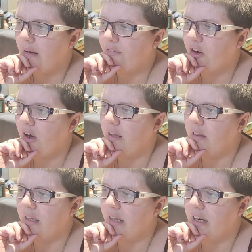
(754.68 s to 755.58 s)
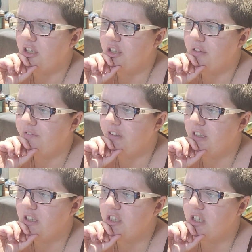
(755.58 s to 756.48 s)
I've got the Ganeshian
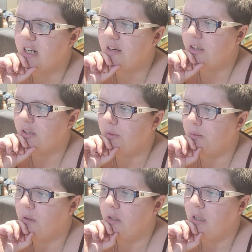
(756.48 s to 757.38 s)
Village Tarot,